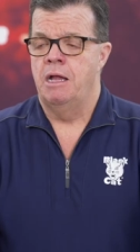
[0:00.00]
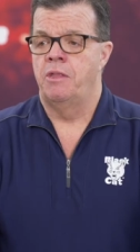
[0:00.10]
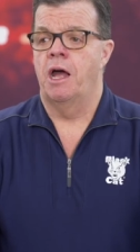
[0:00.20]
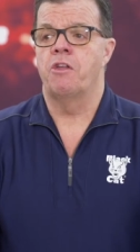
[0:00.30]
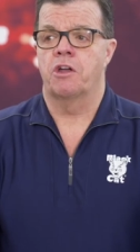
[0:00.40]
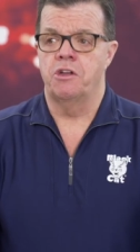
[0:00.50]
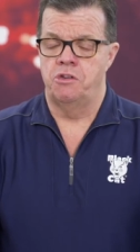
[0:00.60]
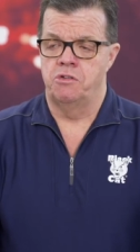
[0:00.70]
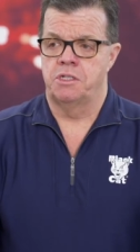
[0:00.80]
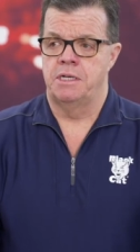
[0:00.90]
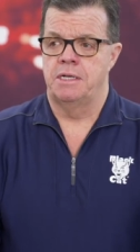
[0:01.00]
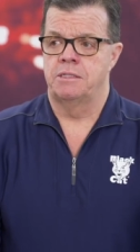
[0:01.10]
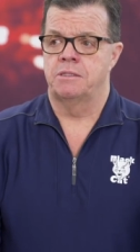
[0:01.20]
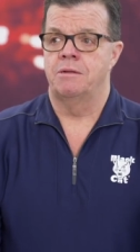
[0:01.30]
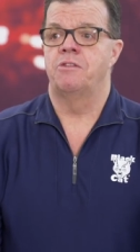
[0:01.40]
The other good news
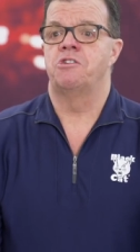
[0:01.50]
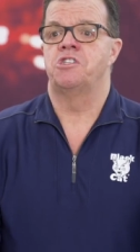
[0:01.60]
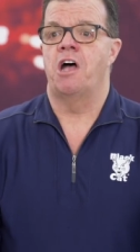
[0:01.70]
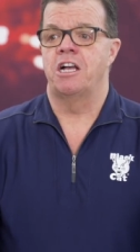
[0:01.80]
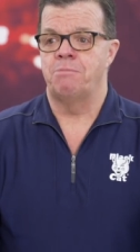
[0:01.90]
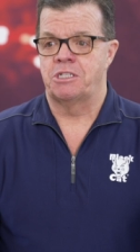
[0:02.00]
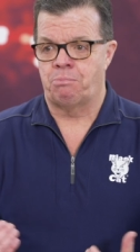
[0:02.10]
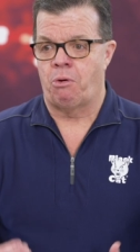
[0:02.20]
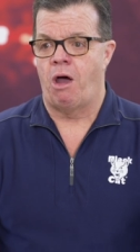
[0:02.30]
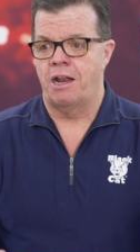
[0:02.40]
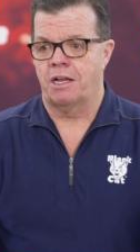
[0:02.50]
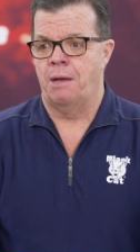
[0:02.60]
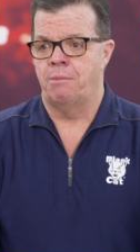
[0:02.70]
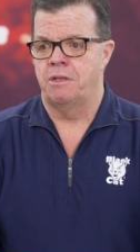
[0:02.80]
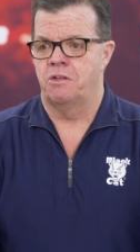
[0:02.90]
is there's not as much product
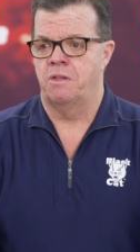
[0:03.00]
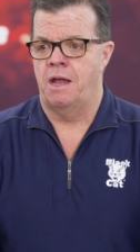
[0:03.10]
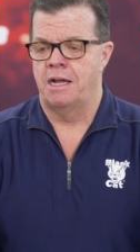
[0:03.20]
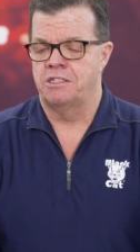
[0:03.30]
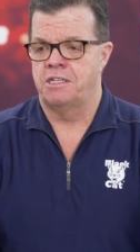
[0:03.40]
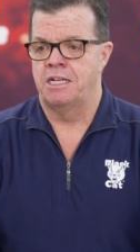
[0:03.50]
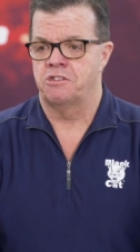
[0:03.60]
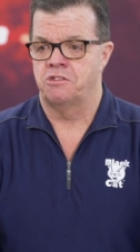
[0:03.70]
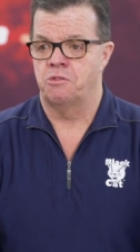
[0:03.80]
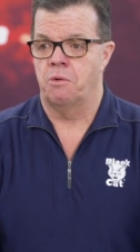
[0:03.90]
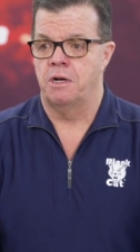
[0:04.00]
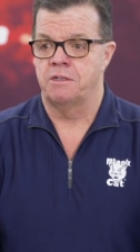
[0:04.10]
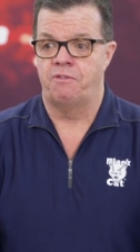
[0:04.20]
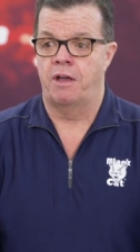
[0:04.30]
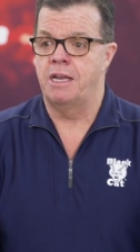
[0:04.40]
coming into the United States as there was
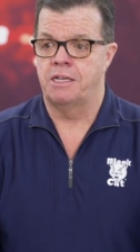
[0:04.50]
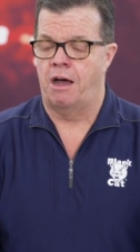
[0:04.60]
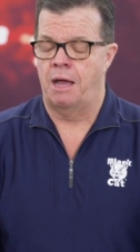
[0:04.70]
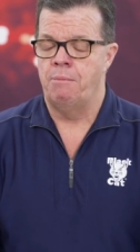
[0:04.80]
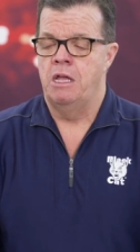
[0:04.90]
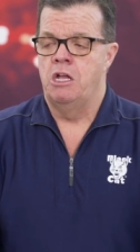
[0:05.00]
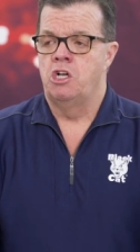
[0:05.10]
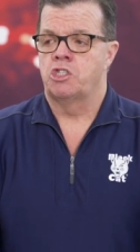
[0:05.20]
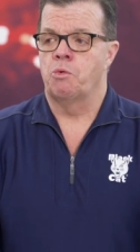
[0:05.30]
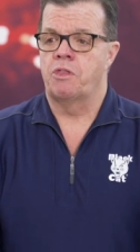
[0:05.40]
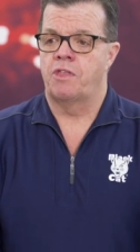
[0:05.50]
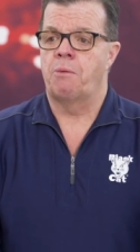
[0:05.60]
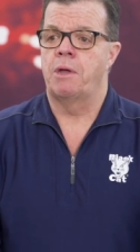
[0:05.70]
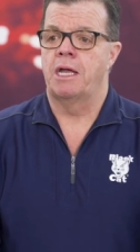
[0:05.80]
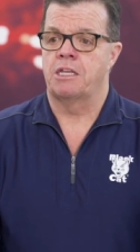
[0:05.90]
of any type, so we
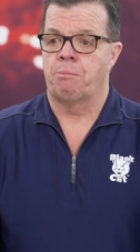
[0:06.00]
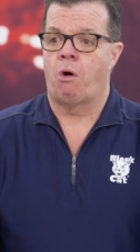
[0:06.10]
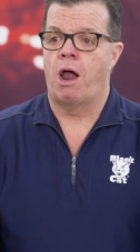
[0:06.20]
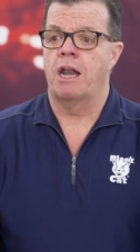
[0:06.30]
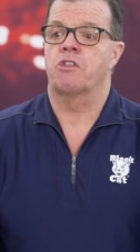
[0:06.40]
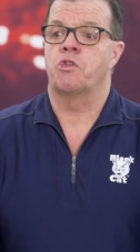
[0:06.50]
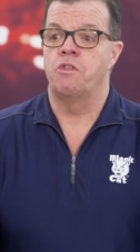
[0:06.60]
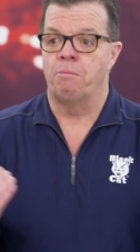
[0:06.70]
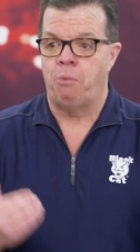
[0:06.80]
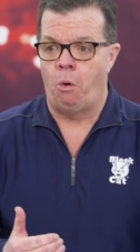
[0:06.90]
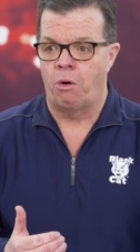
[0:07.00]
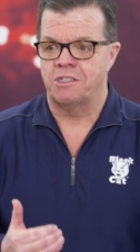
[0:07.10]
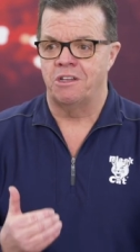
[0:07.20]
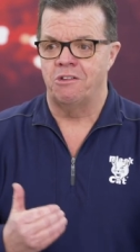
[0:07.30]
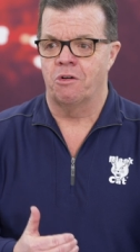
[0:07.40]
think we can get the product through the ports
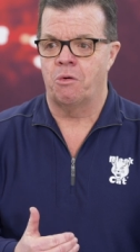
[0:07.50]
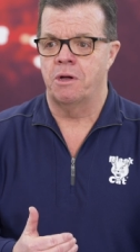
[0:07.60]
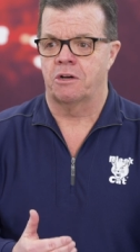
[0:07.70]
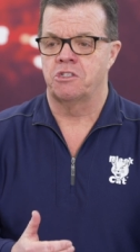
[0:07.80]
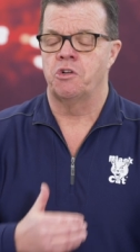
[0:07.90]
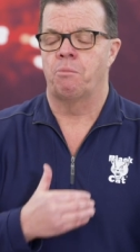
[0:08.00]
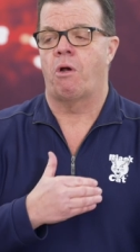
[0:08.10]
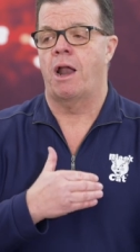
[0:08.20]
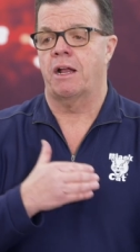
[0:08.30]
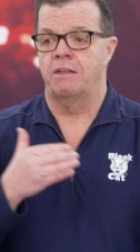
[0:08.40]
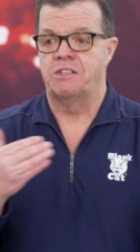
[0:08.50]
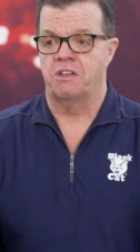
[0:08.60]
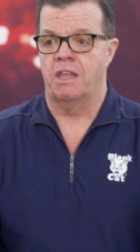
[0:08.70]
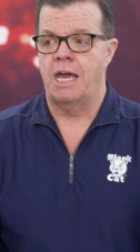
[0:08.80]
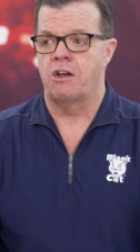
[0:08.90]
a little quicker. So product leaves
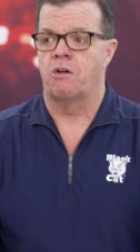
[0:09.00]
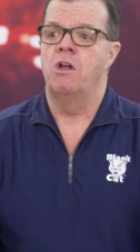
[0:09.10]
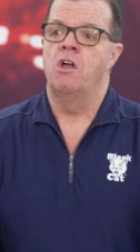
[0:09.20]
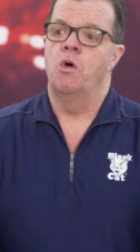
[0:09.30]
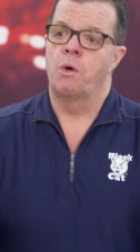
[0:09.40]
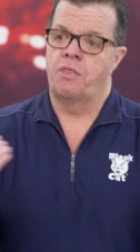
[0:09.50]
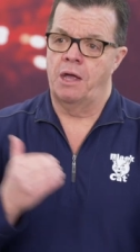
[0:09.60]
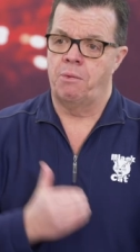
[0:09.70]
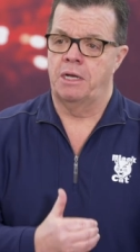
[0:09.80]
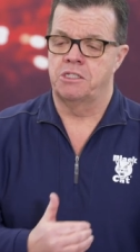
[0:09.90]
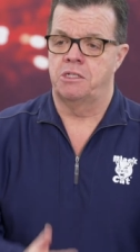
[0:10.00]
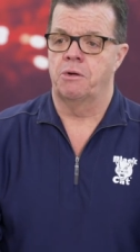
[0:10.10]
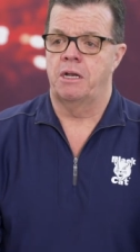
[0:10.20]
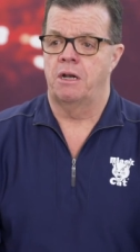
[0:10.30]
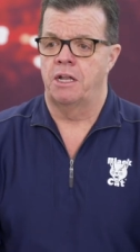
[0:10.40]
later we think we can still
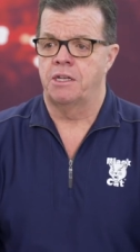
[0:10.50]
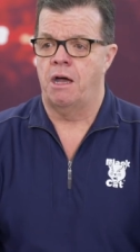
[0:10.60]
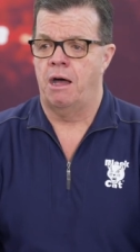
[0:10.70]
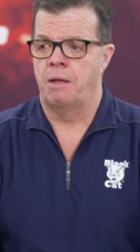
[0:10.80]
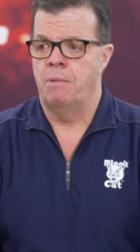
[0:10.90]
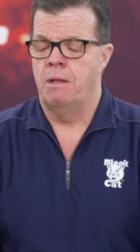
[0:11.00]
get it on time.